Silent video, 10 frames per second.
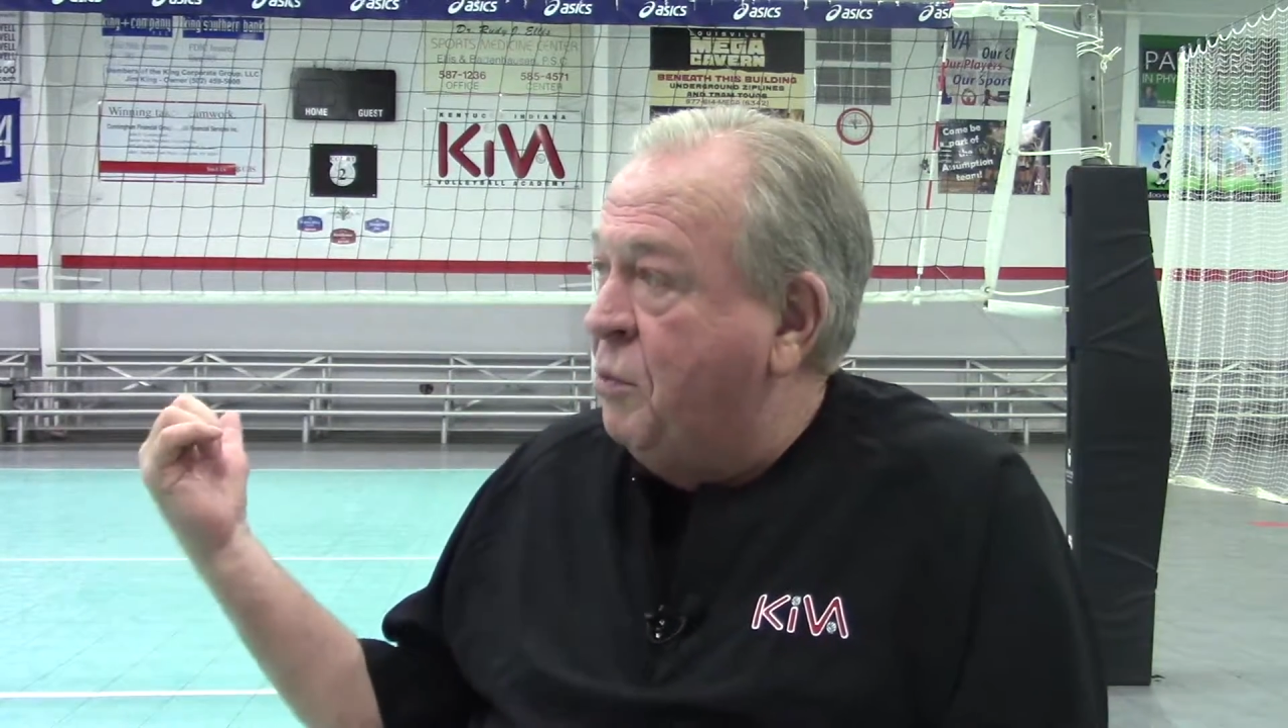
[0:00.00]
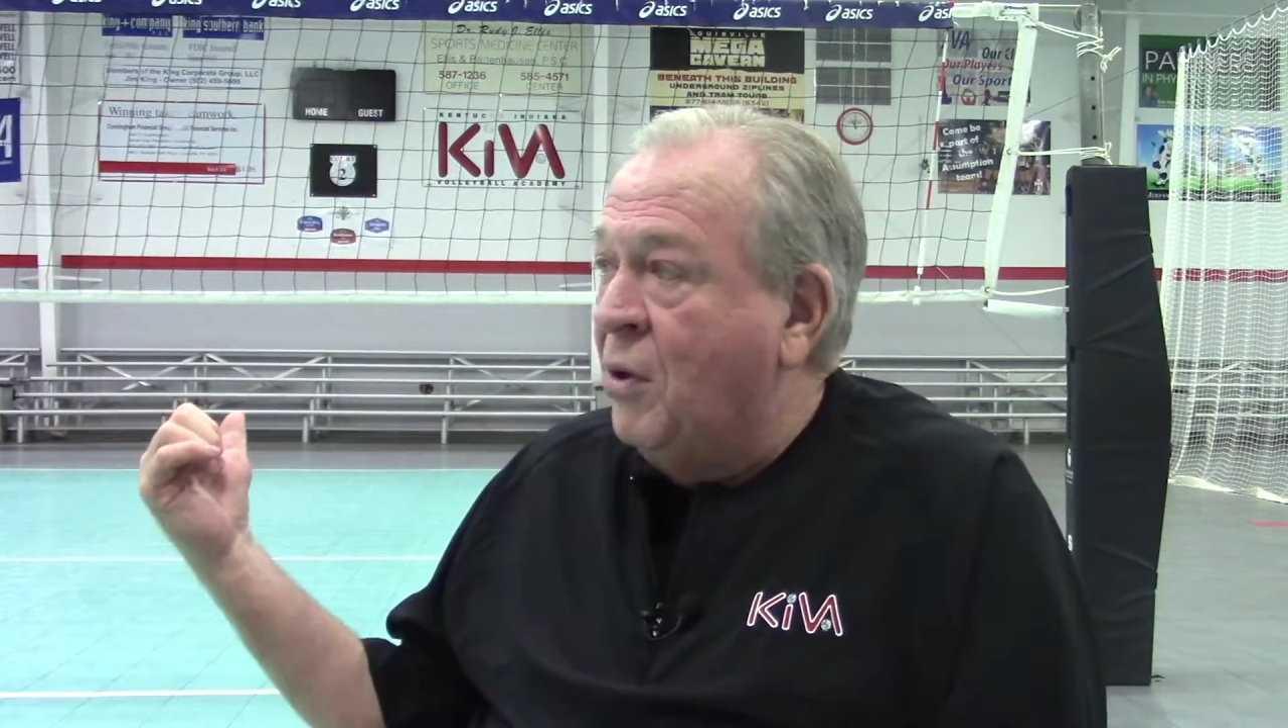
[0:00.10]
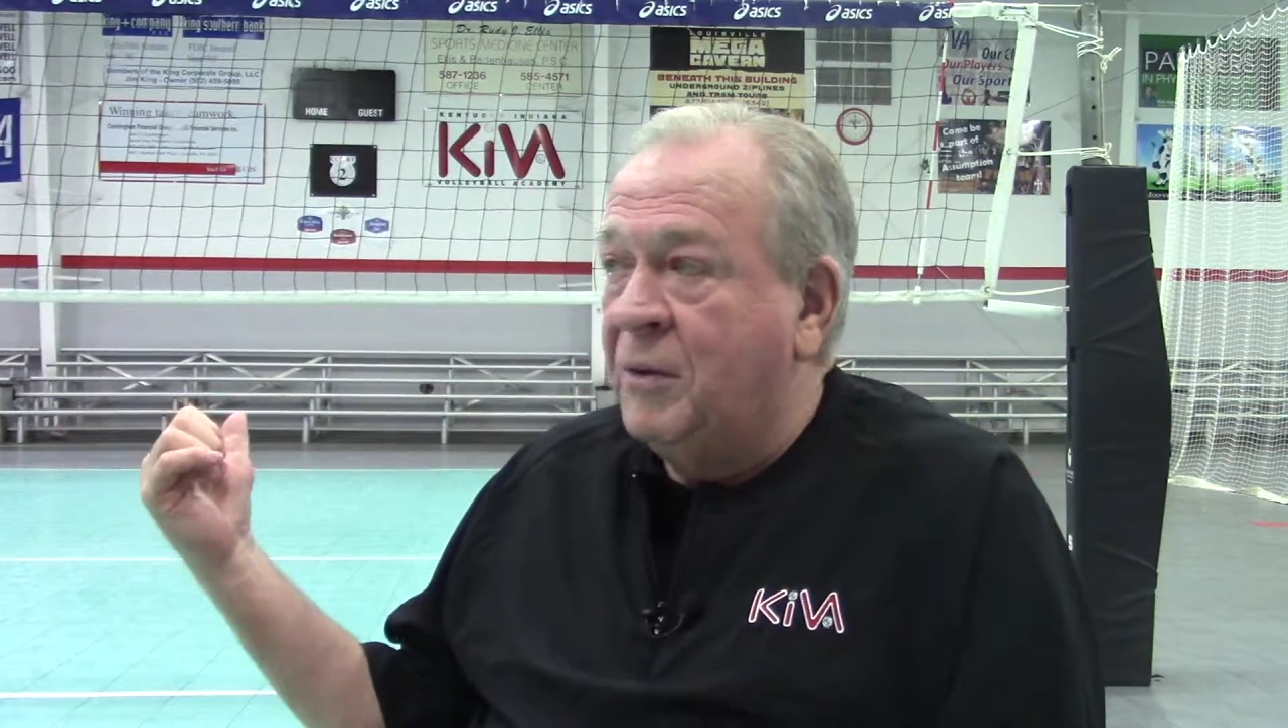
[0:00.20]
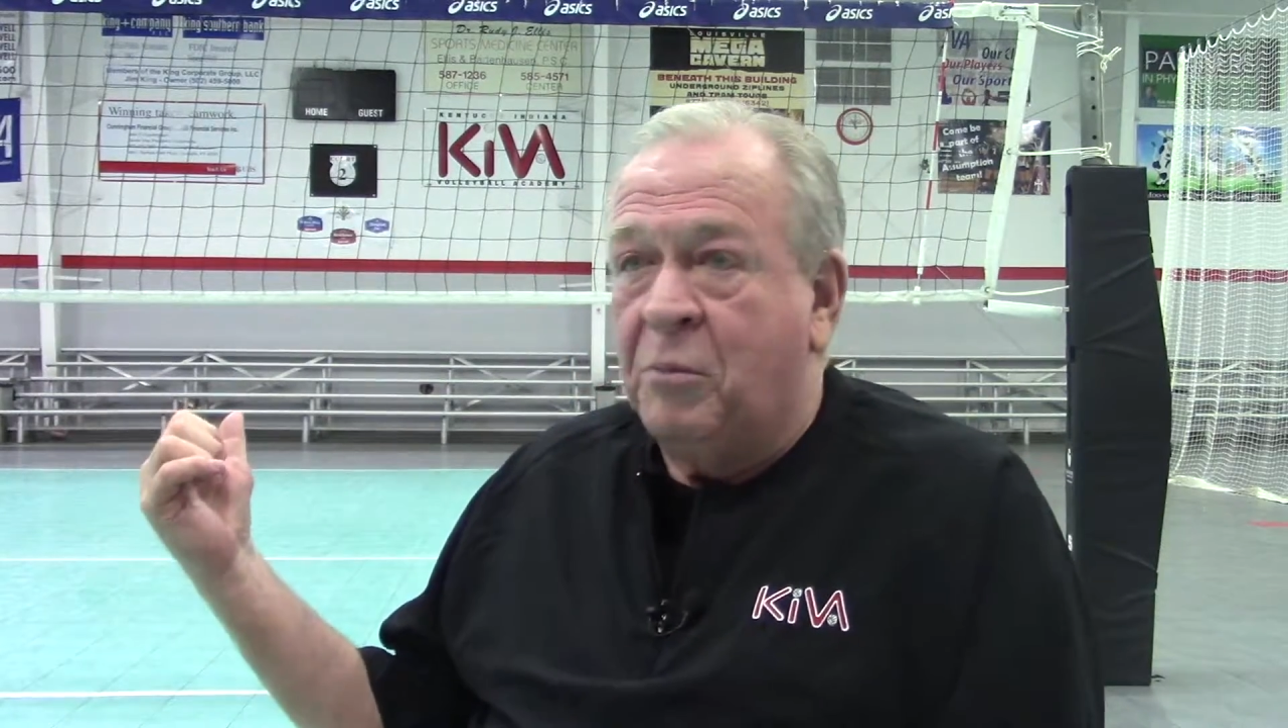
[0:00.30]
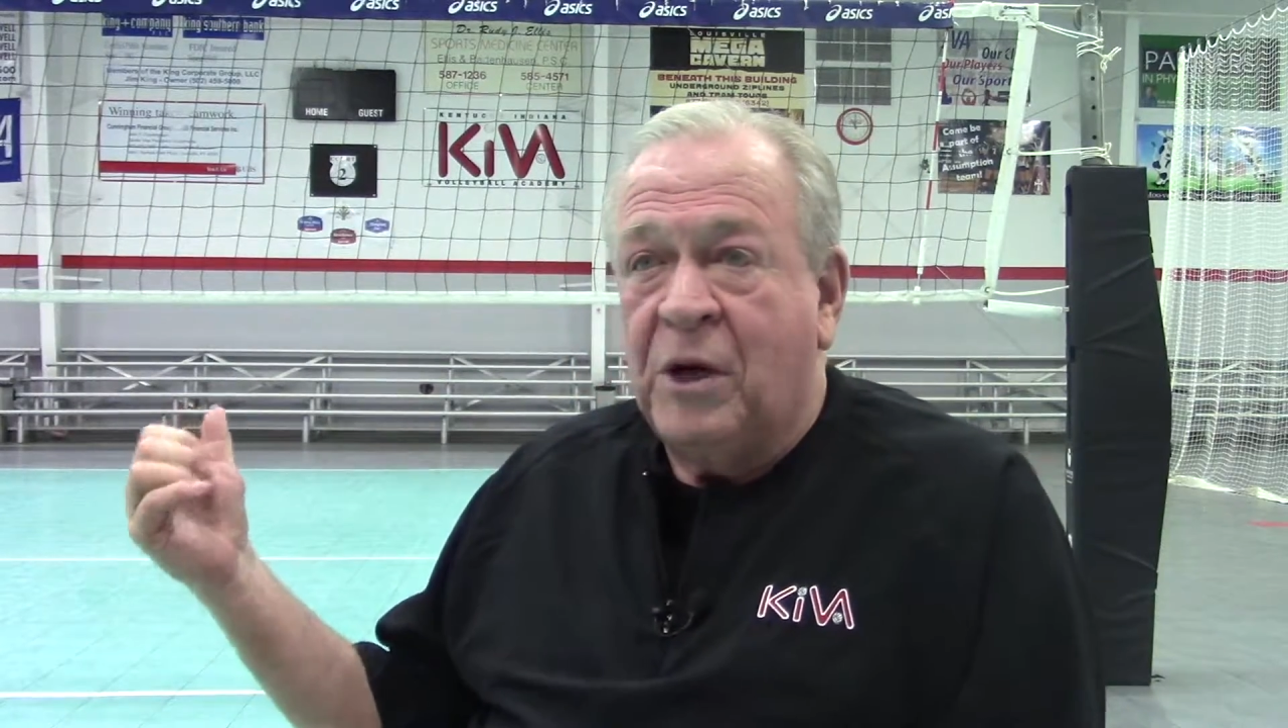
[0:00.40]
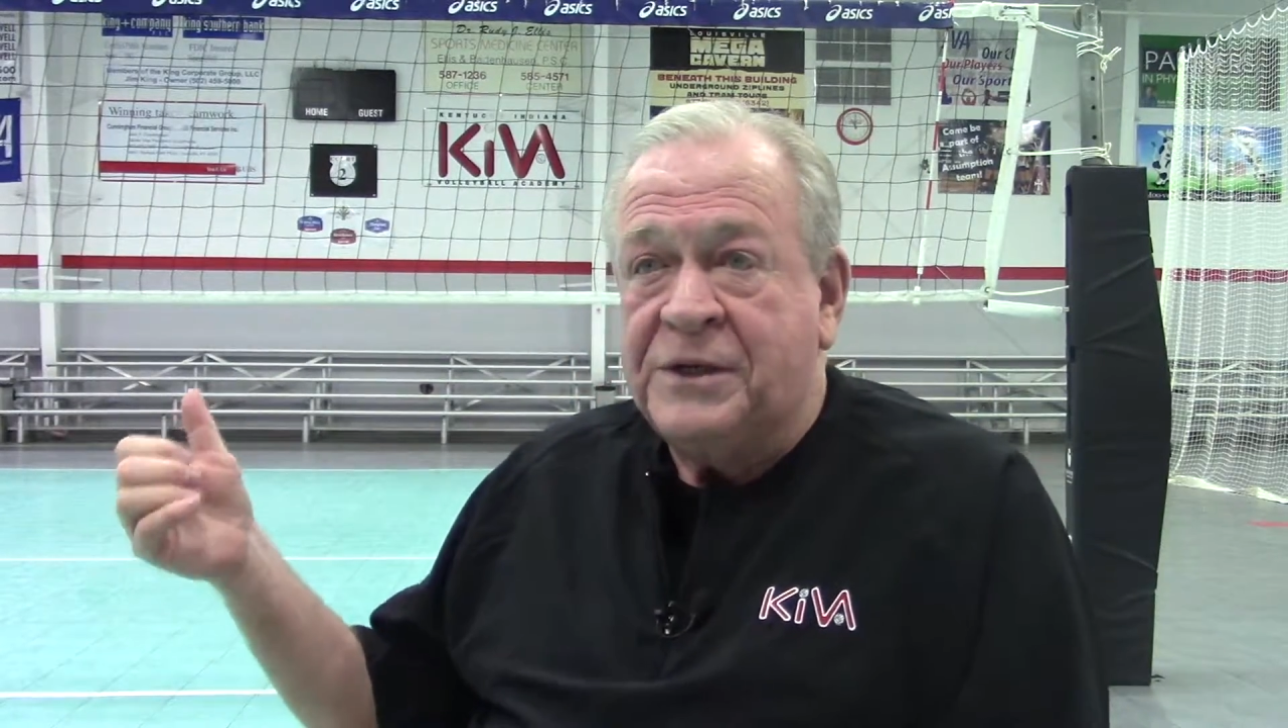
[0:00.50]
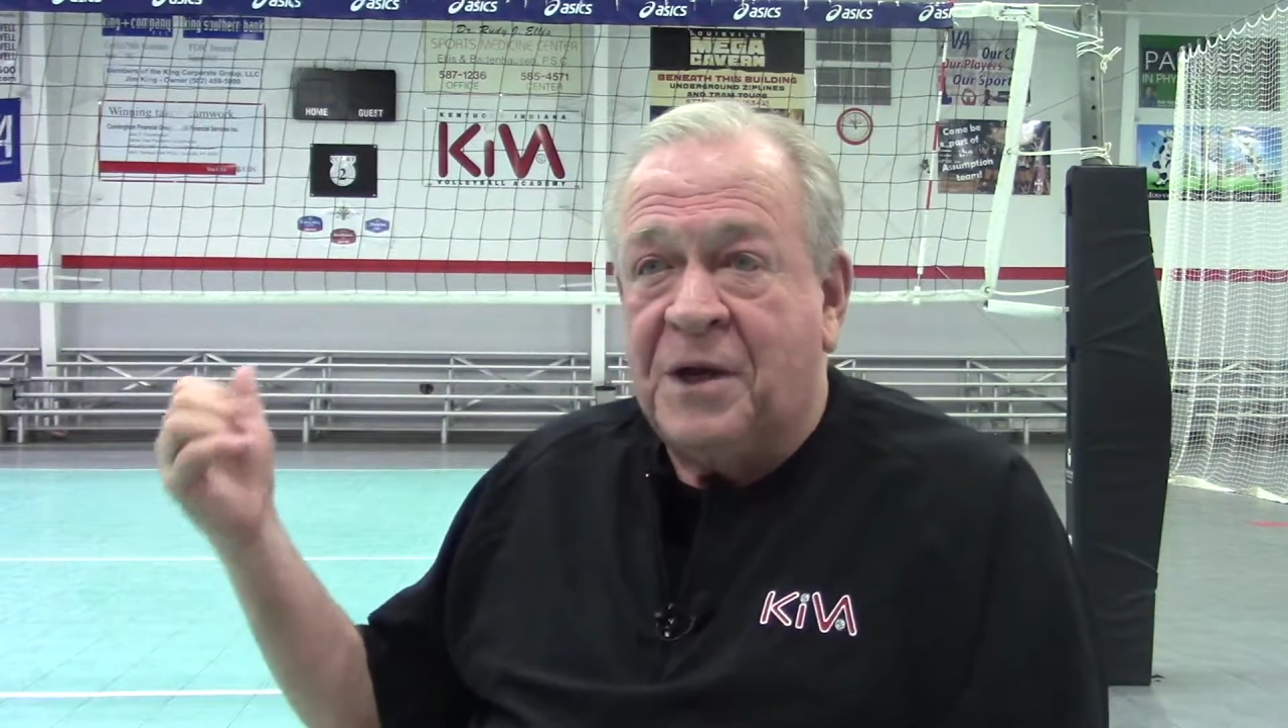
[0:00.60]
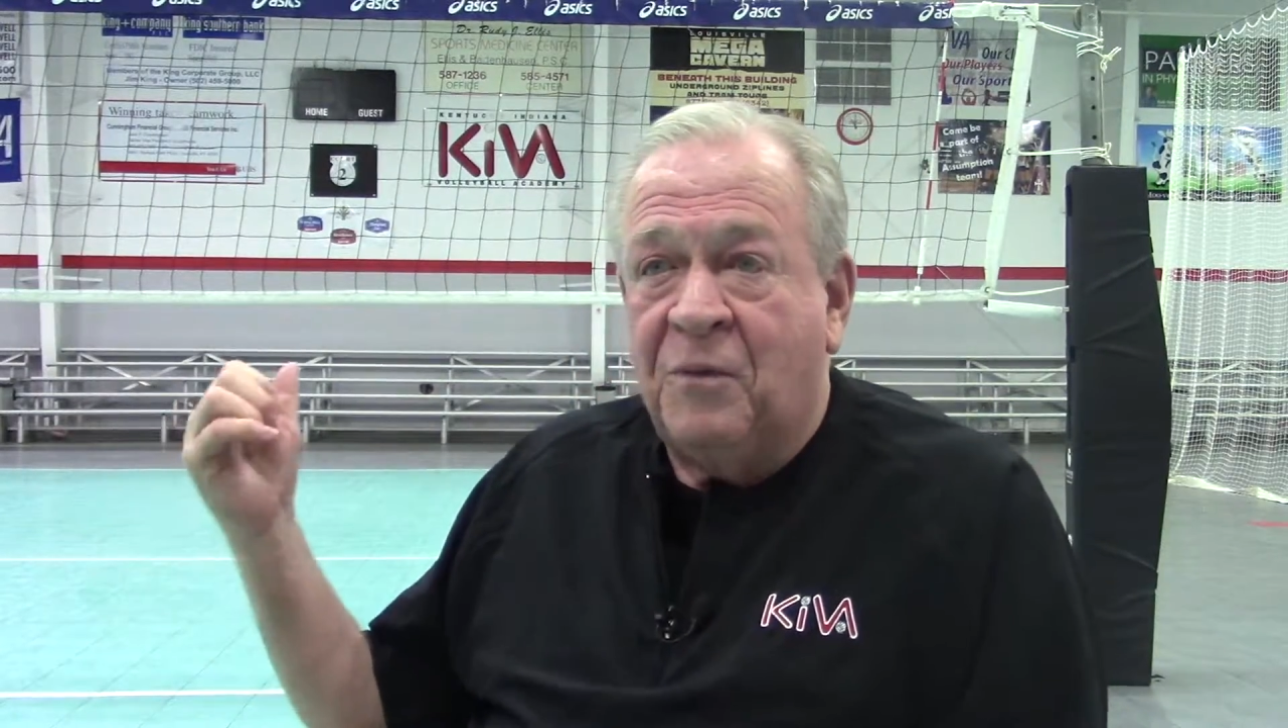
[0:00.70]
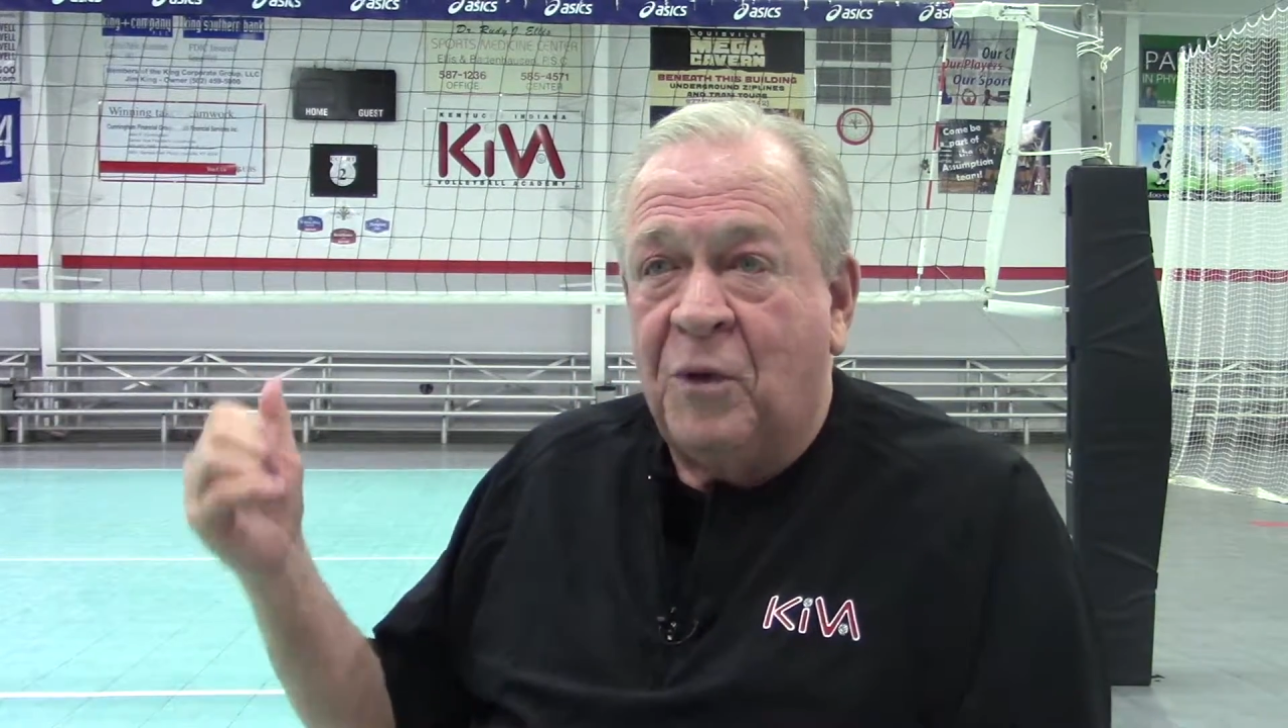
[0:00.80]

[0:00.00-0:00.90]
pull the brace off,